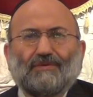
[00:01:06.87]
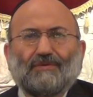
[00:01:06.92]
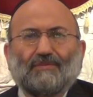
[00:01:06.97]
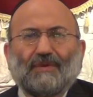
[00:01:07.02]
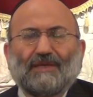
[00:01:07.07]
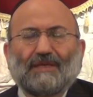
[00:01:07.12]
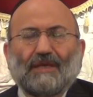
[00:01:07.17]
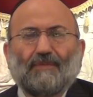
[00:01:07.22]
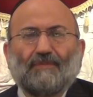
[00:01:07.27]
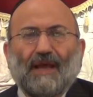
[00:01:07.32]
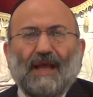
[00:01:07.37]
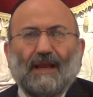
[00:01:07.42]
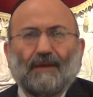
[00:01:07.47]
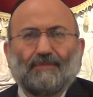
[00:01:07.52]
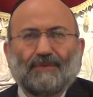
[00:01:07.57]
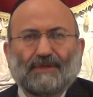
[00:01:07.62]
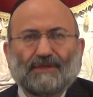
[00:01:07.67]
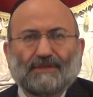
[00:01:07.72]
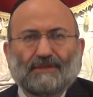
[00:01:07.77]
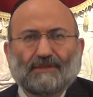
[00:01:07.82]
It became
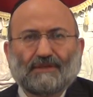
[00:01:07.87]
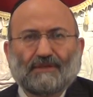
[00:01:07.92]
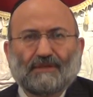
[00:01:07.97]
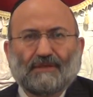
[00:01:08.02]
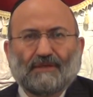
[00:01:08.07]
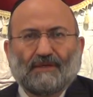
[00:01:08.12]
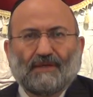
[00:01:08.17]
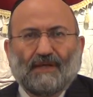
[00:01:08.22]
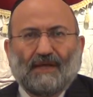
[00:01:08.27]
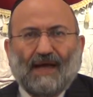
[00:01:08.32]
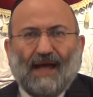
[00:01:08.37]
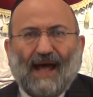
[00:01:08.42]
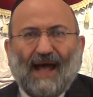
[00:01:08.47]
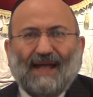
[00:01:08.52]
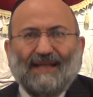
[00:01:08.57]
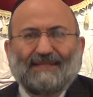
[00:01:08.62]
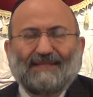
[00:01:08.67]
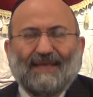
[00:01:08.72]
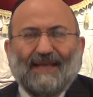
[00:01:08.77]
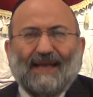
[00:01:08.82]
helpless,
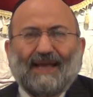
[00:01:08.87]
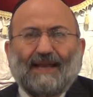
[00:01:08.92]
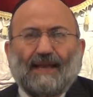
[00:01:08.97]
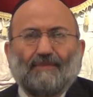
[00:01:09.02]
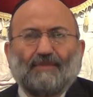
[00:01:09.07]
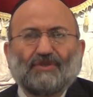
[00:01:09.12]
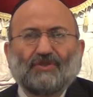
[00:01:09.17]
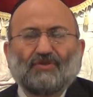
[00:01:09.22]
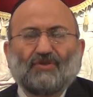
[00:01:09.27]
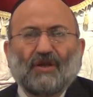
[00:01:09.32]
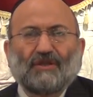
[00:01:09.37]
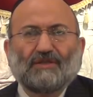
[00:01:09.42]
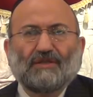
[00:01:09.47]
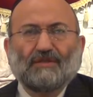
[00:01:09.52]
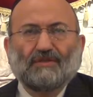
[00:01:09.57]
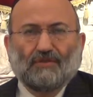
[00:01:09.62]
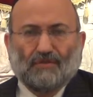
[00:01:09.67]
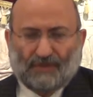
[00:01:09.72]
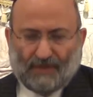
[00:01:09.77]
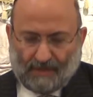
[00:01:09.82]
and the enemies got
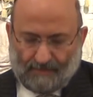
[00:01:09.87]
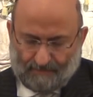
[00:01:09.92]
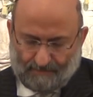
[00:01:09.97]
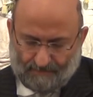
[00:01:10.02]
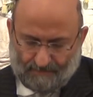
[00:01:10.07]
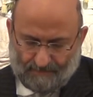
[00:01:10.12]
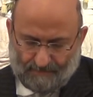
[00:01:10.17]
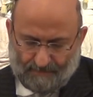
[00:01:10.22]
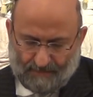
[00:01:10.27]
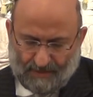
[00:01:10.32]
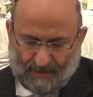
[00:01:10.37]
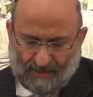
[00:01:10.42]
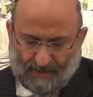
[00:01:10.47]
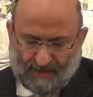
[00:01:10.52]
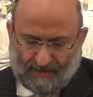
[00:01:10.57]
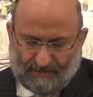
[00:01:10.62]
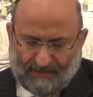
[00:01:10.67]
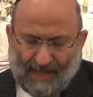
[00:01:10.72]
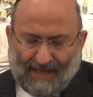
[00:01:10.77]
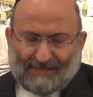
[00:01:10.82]
into them.
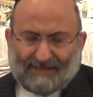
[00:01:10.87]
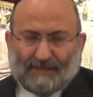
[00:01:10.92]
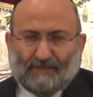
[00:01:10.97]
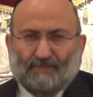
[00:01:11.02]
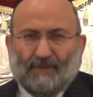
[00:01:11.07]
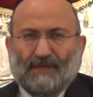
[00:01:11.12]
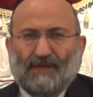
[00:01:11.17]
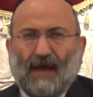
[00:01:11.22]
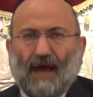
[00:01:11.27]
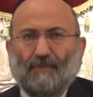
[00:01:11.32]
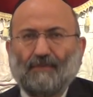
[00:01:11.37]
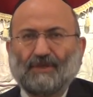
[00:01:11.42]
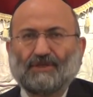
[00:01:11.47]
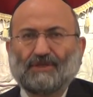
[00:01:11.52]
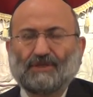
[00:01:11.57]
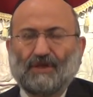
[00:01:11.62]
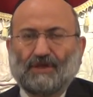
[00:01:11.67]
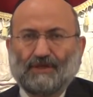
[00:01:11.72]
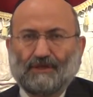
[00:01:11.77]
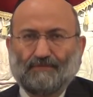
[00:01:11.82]
That's Ben
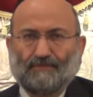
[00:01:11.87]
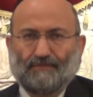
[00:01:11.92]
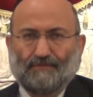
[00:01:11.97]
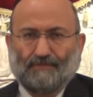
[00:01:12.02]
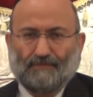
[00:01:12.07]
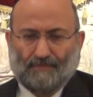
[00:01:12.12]
Hametzarim.